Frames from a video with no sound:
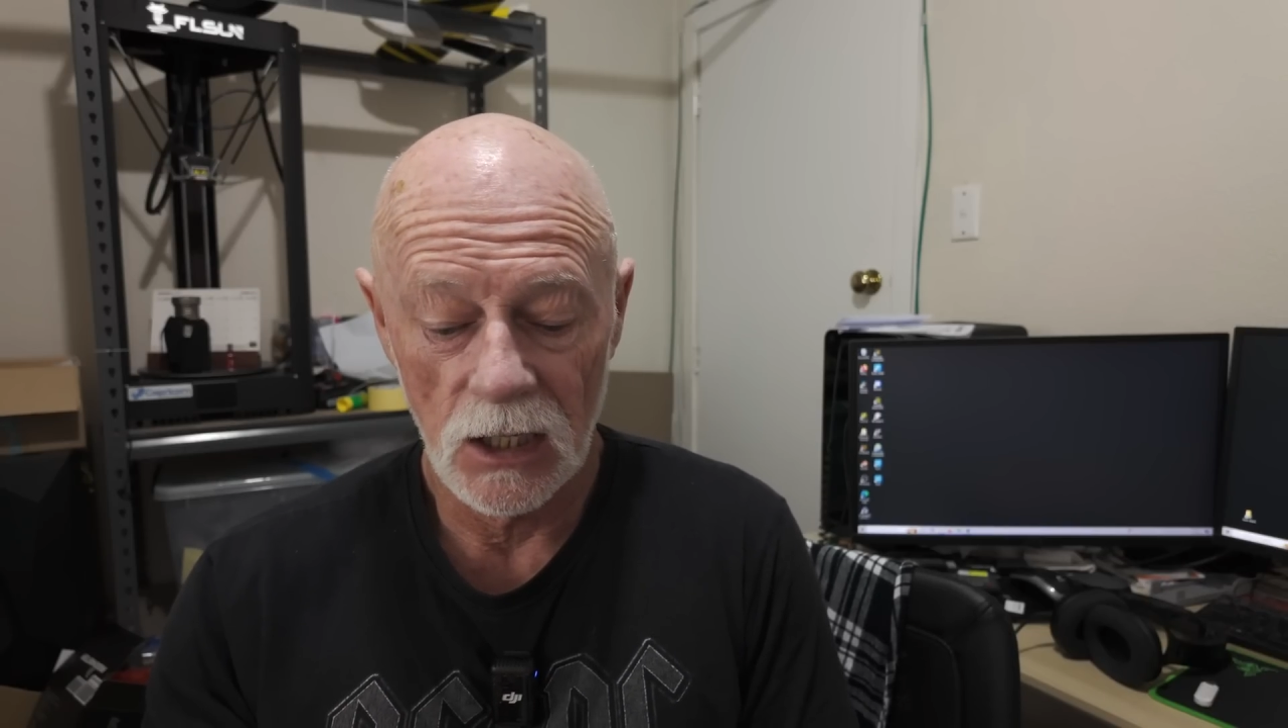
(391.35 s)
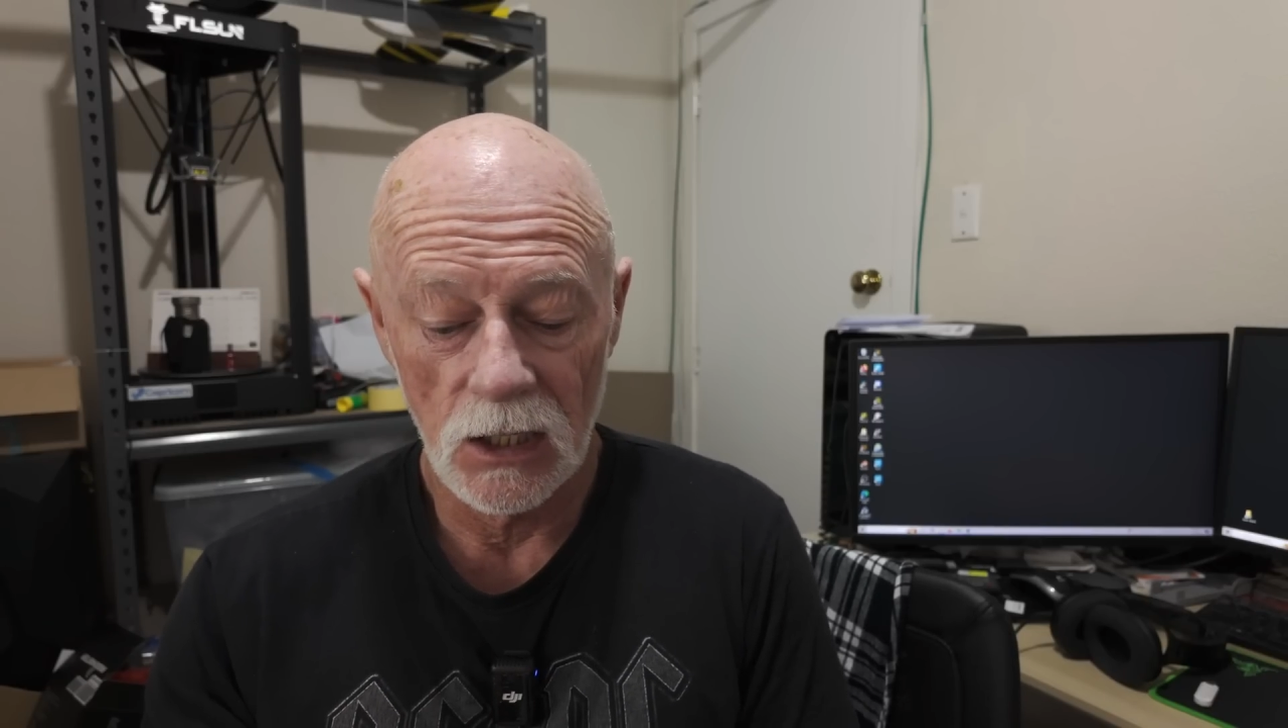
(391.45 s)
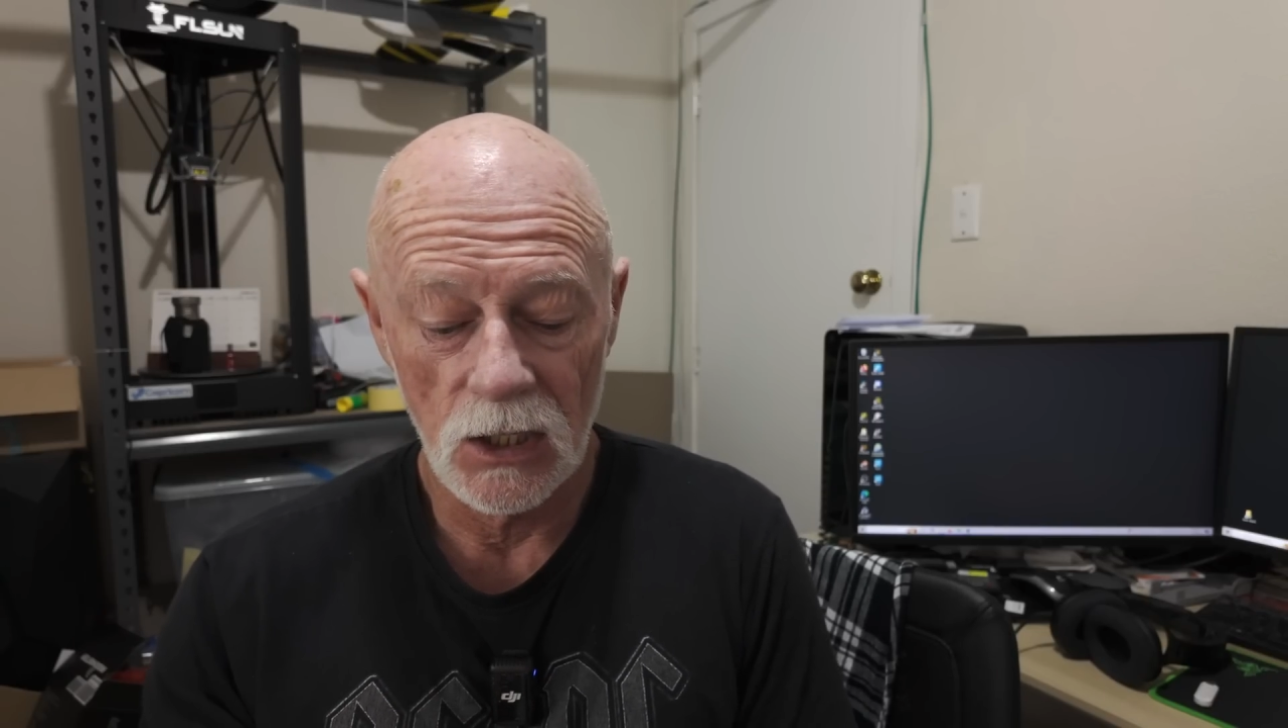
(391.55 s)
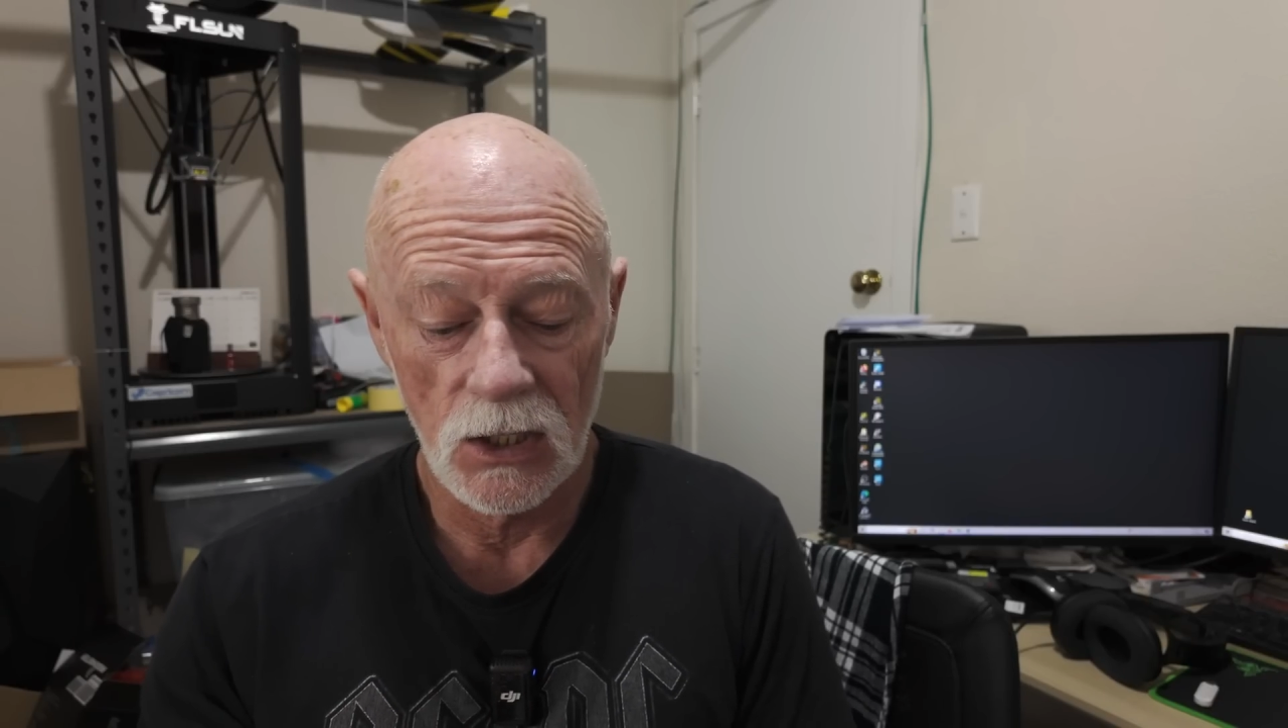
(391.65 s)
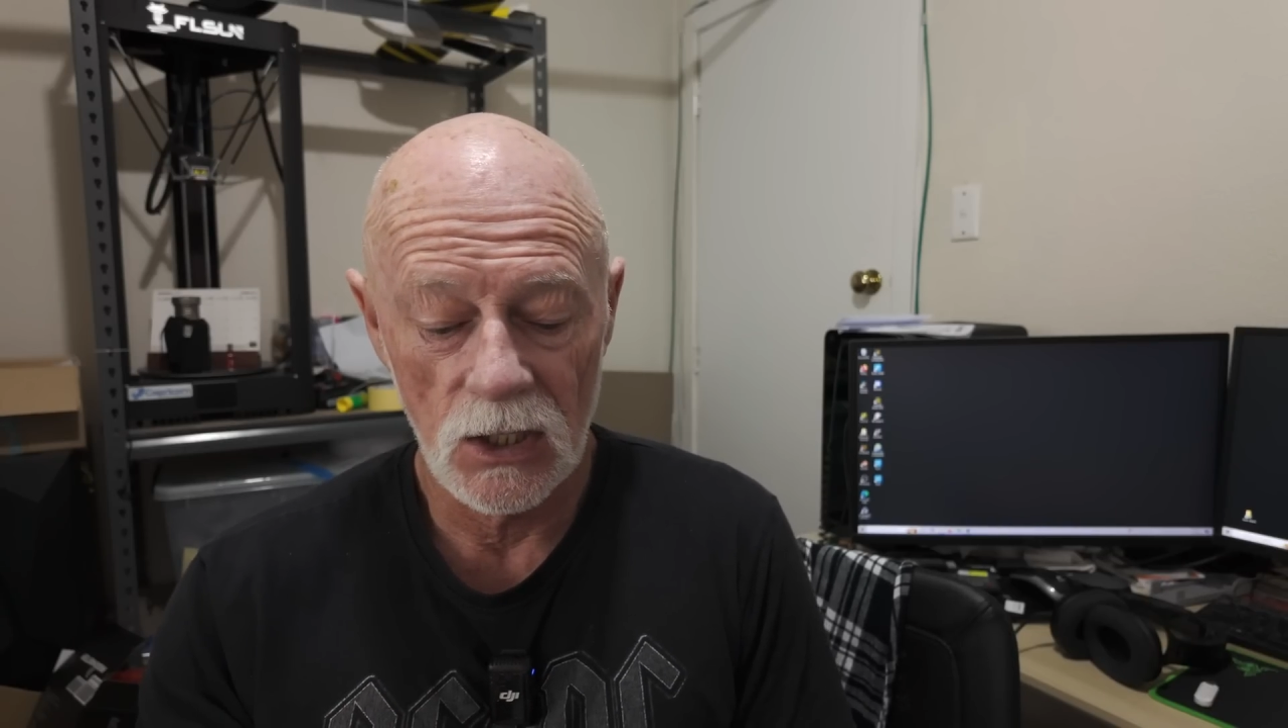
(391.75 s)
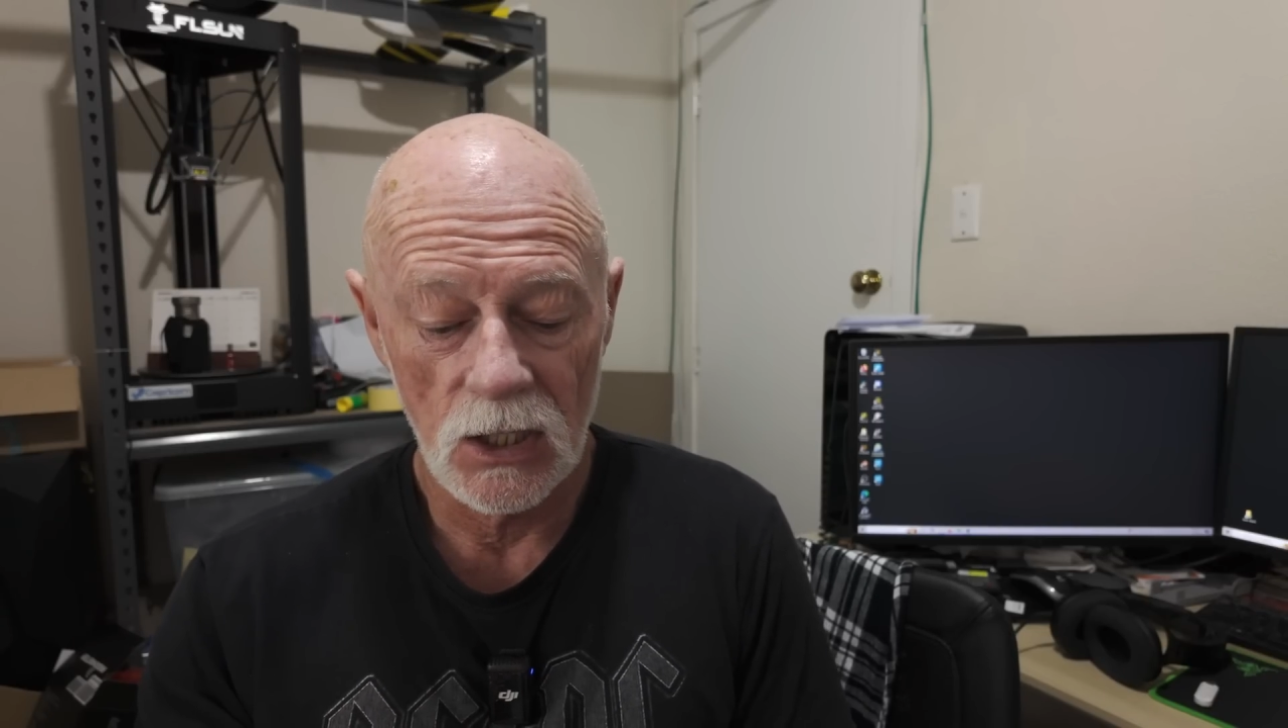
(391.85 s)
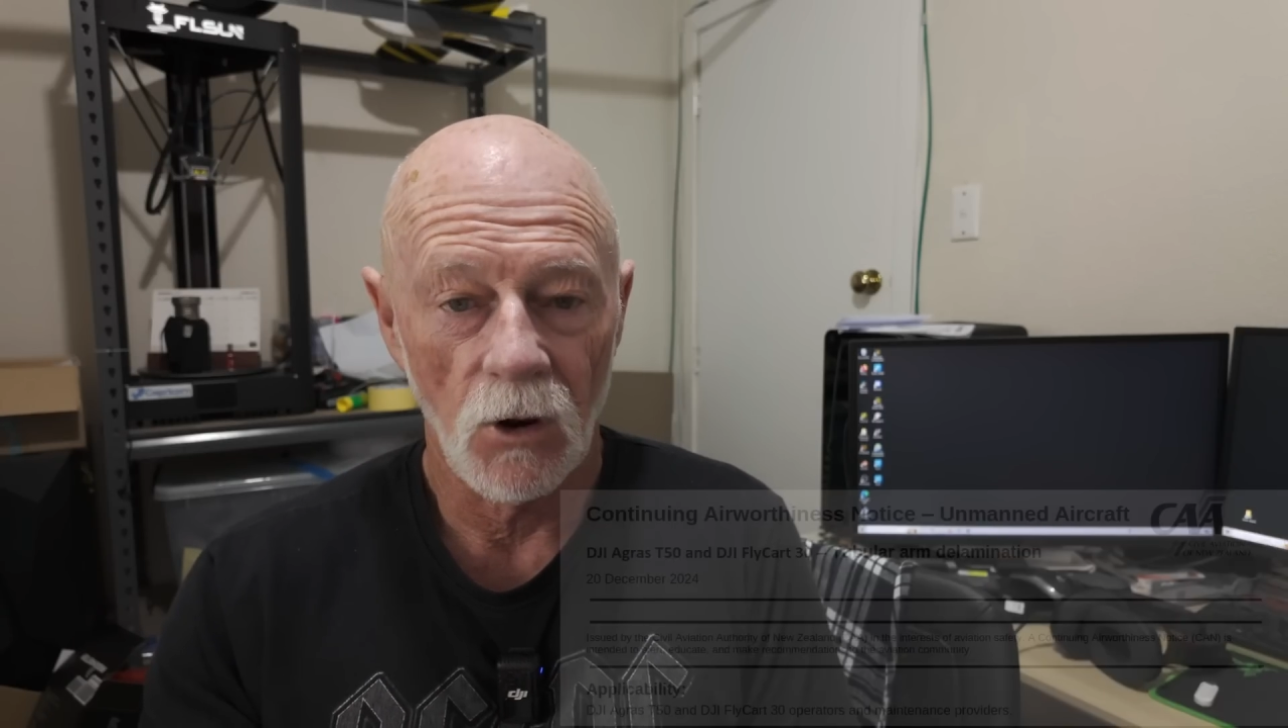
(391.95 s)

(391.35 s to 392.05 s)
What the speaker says: is